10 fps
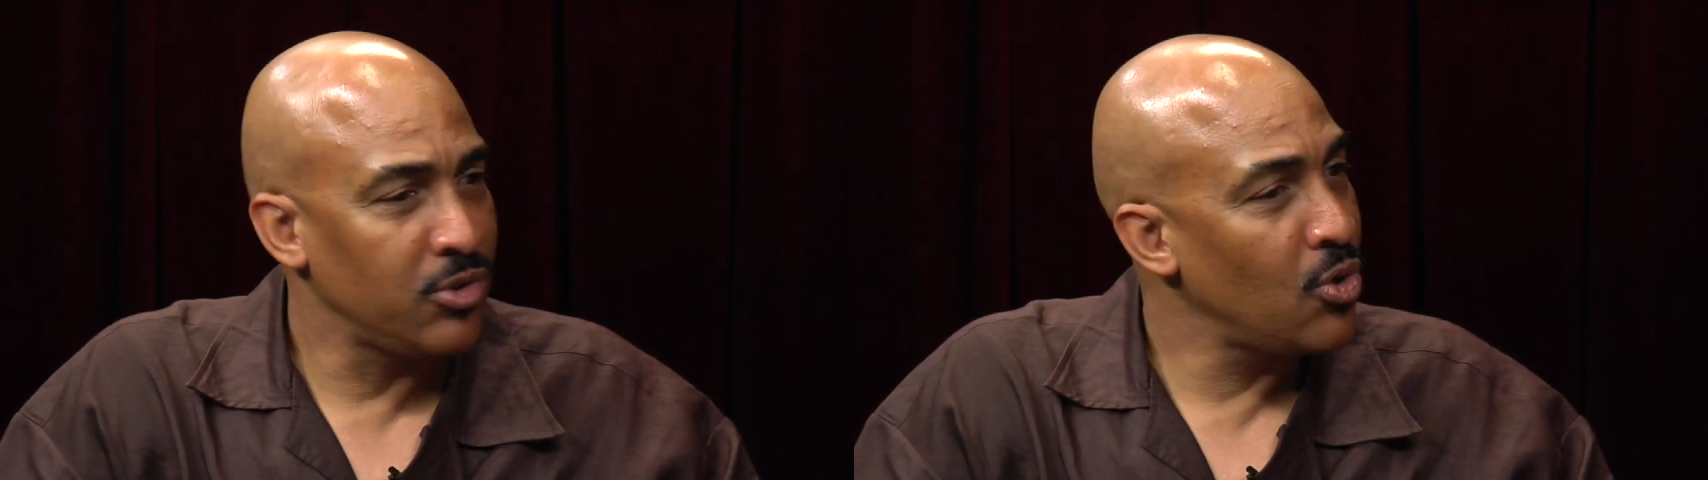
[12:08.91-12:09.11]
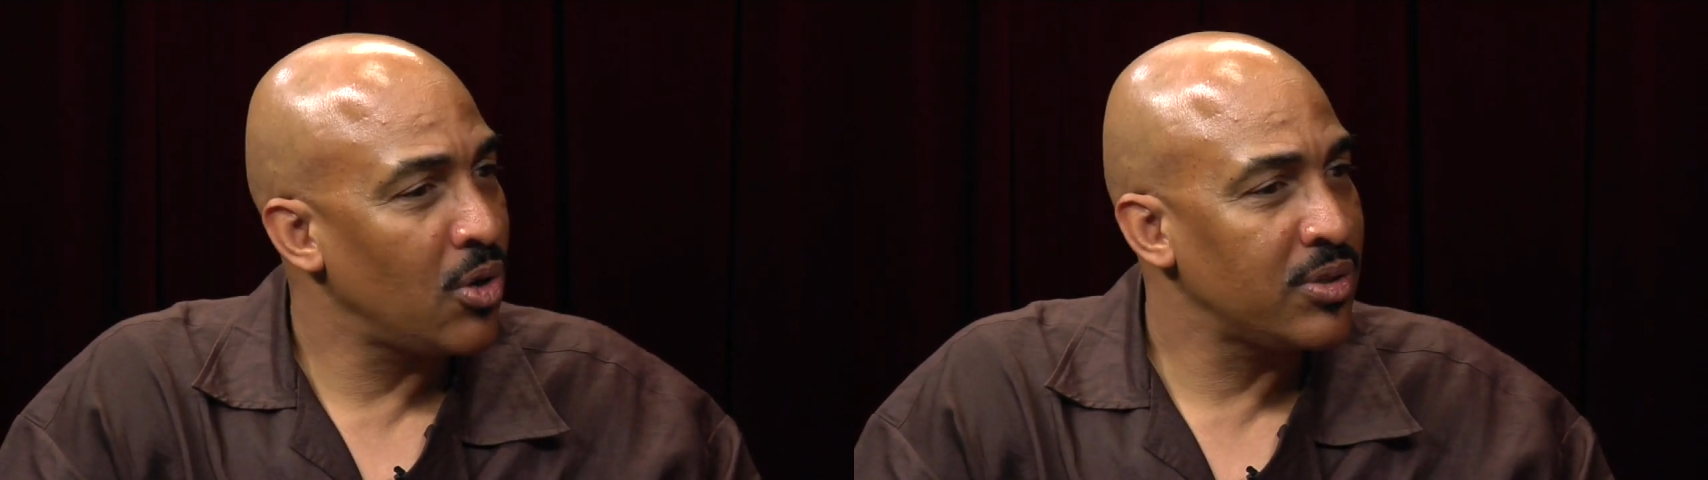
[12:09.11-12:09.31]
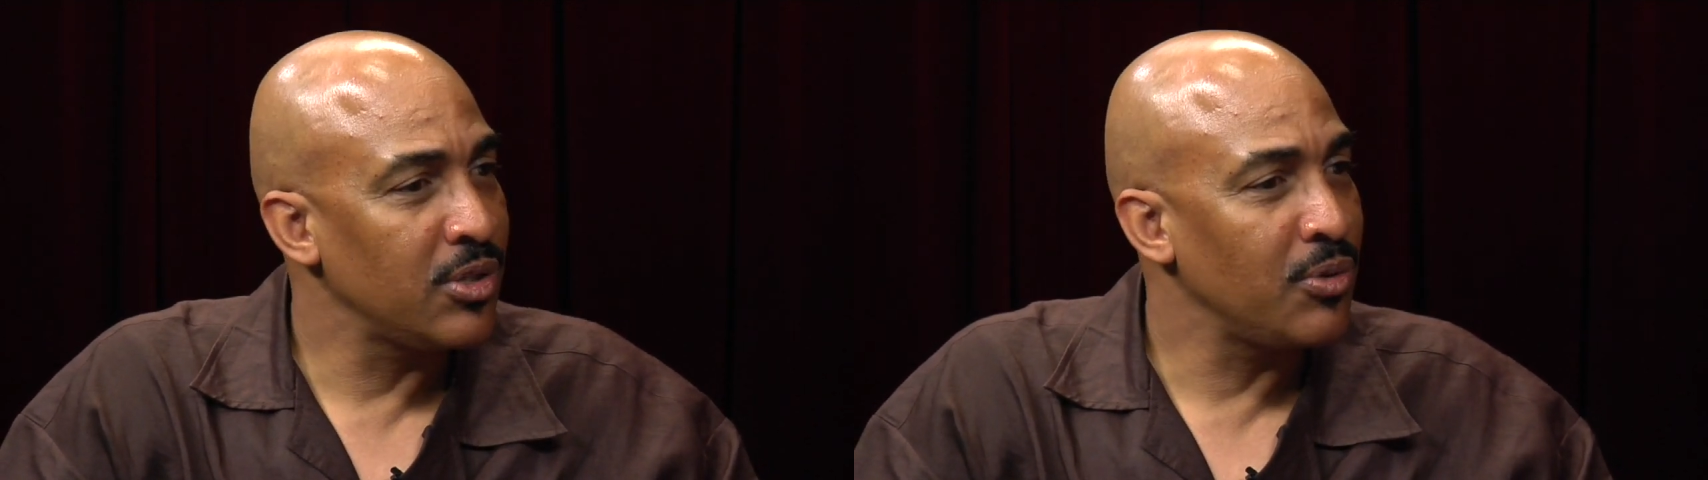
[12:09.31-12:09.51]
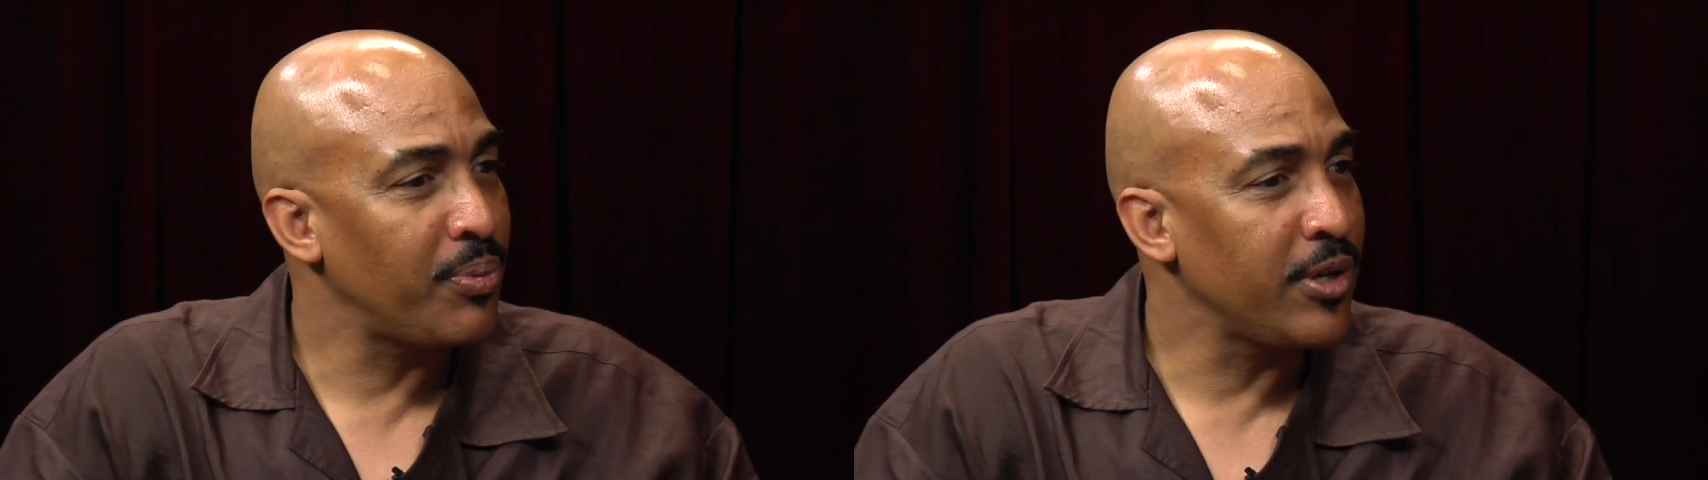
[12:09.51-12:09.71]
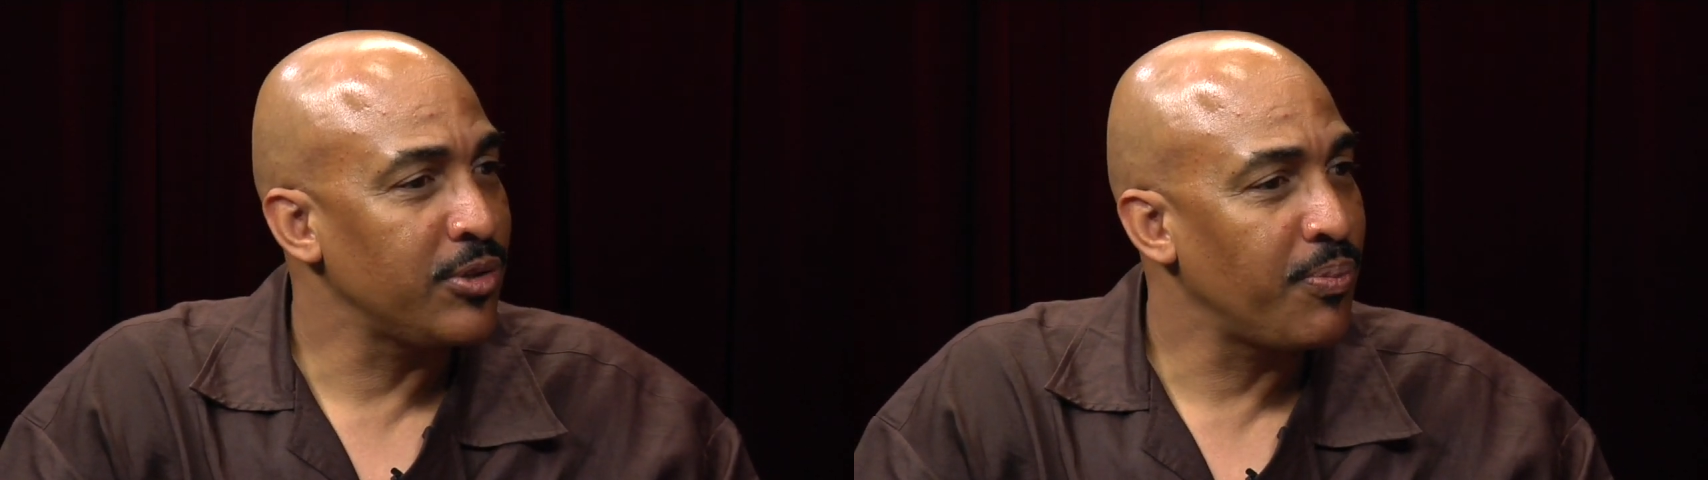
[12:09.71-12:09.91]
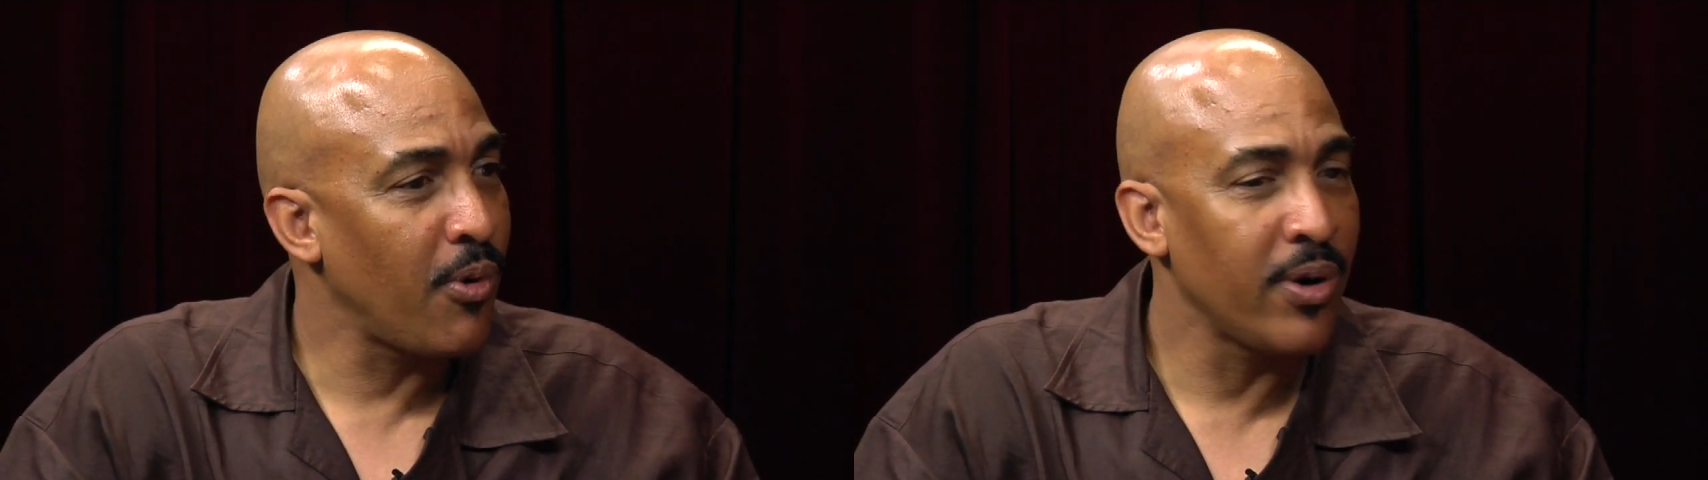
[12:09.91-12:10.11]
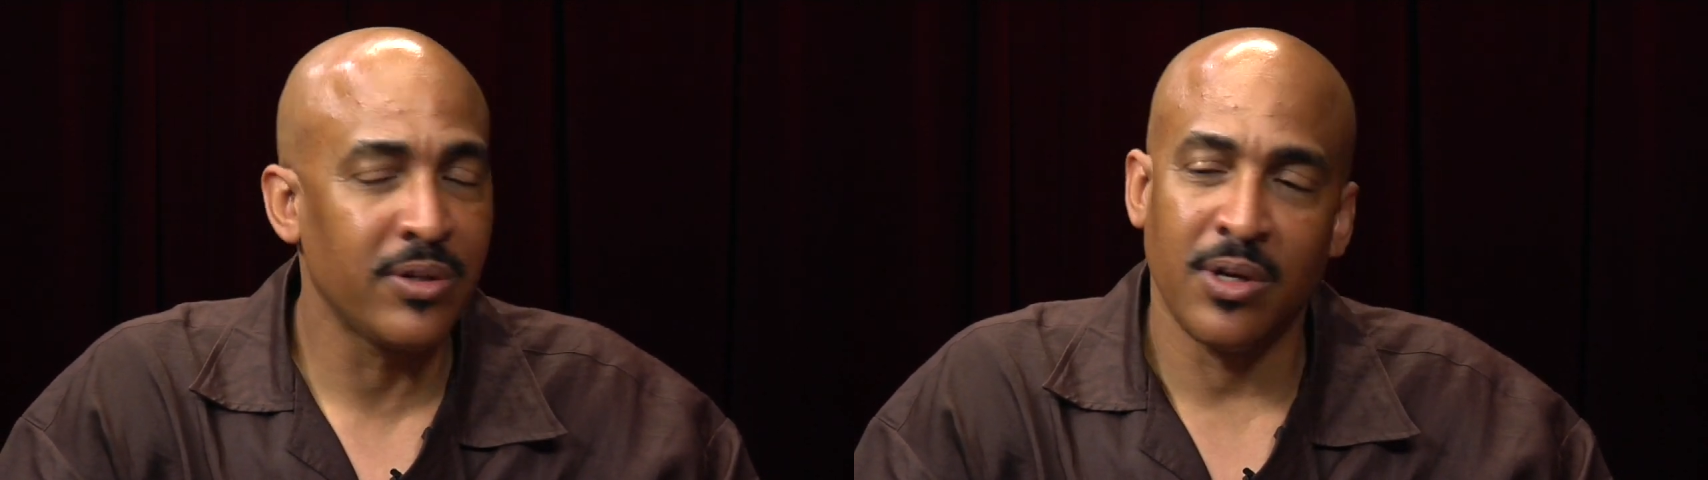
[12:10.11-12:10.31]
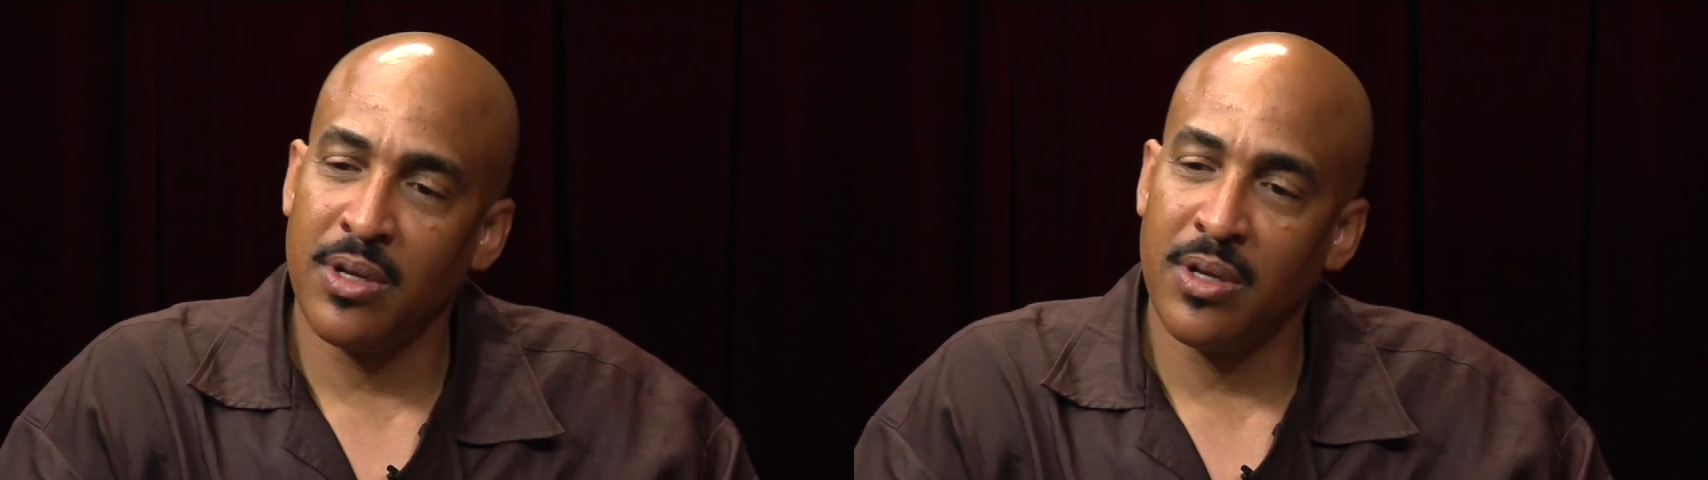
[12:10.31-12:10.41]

you all say you play sports,